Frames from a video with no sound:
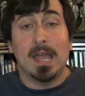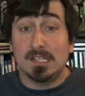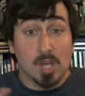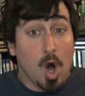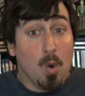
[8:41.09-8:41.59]

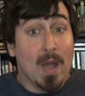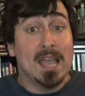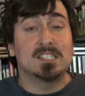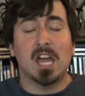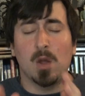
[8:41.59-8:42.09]
As
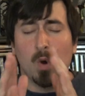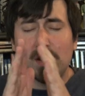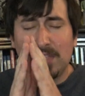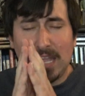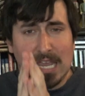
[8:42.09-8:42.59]
always, I want
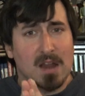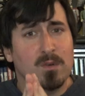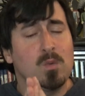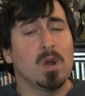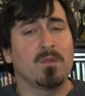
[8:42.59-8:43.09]
to thank
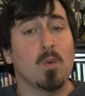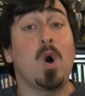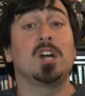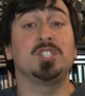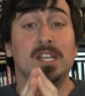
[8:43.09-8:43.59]
everyone for
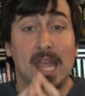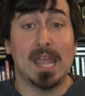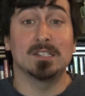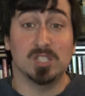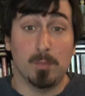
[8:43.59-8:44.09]
watching
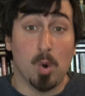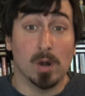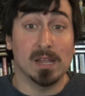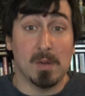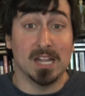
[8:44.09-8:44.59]
and
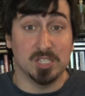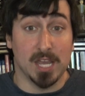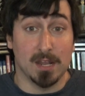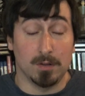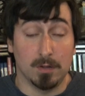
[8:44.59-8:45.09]
supporting my
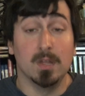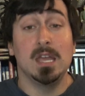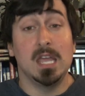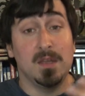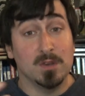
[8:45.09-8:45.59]
channel.
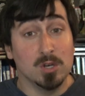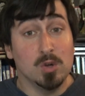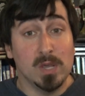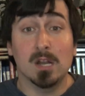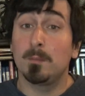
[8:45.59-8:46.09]
If you're
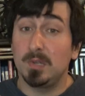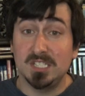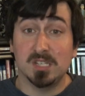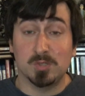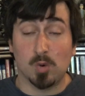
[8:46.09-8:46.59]
new here,
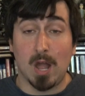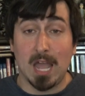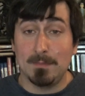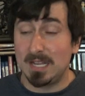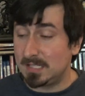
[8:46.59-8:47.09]
please
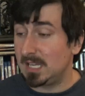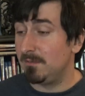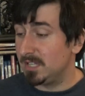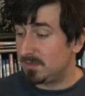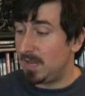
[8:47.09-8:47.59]
subscribe and
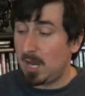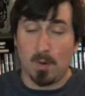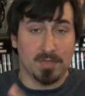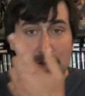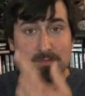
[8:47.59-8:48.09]
give this video
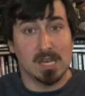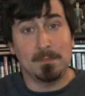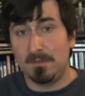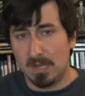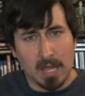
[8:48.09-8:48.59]
a thumbs
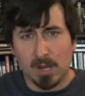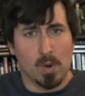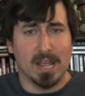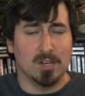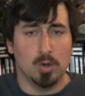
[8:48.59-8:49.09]
up if you like
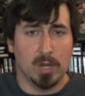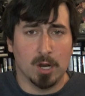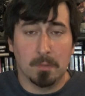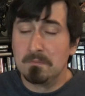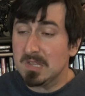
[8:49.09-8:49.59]
what I do
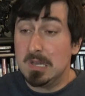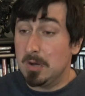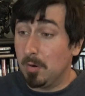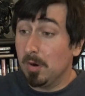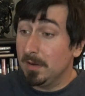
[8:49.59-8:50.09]
here,
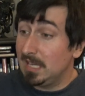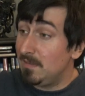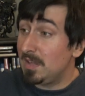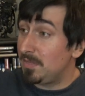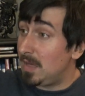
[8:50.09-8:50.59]
or
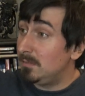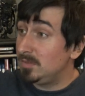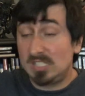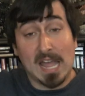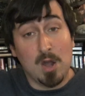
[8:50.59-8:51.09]
give it a
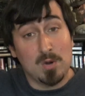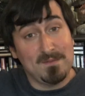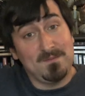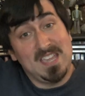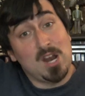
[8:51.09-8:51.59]
thumbs down
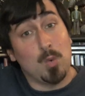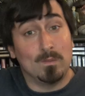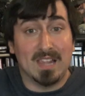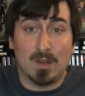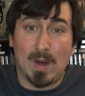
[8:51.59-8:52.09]
if you don't
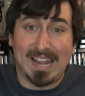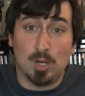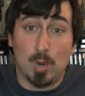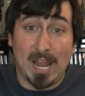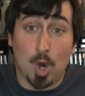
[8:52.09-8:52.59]
like what I
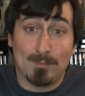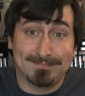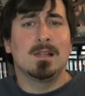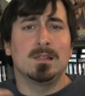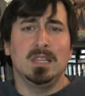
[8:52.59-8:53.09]
do here.
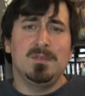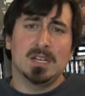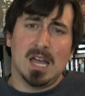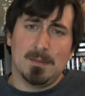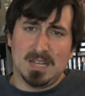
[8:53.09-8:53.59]
Leave a
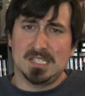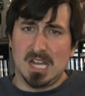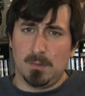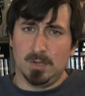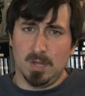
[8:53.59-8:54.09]
comment
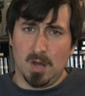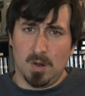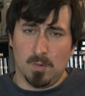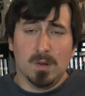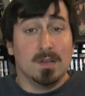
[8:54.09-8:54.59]
down
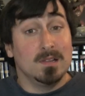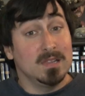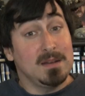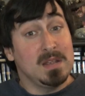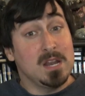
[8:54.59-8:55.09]
below.
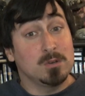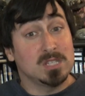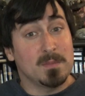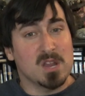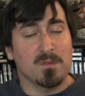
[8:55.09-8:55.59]
Let me know
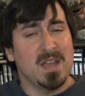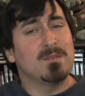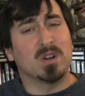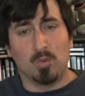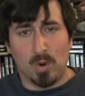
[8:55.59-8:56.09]
some of your
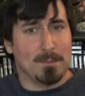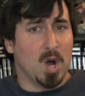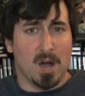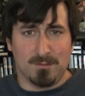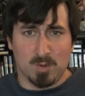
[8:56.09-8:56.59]
favorite
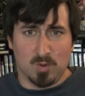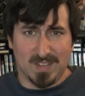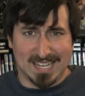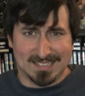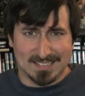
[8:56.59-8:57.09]
rip-off
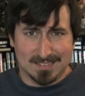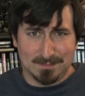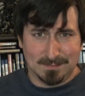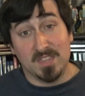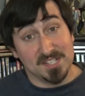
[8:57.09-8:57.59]
movies.
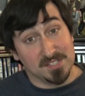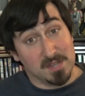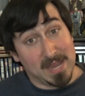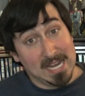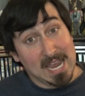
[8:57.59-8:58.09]
This is
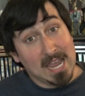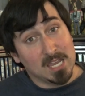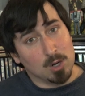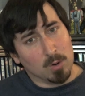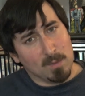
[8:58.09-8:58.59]
the Maniac,
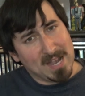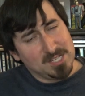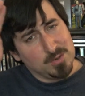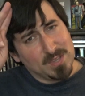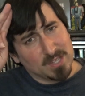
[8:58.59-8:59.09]
here to
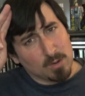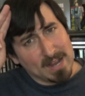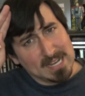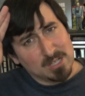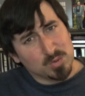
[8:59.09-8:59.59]
remind you that the
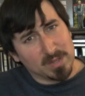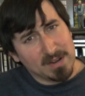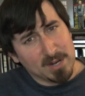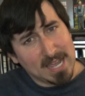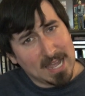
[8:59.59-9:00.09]
Grindhouse will
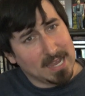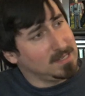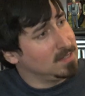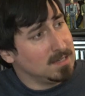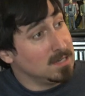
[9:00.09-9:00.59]
never
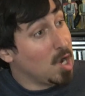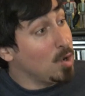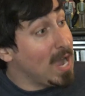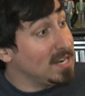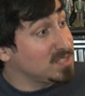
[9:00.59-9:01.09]
die.
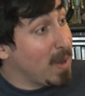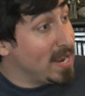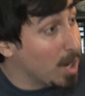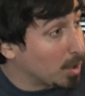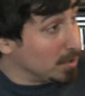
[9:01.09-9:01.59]
Oh god, a
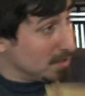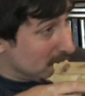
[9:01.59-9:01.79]
spider!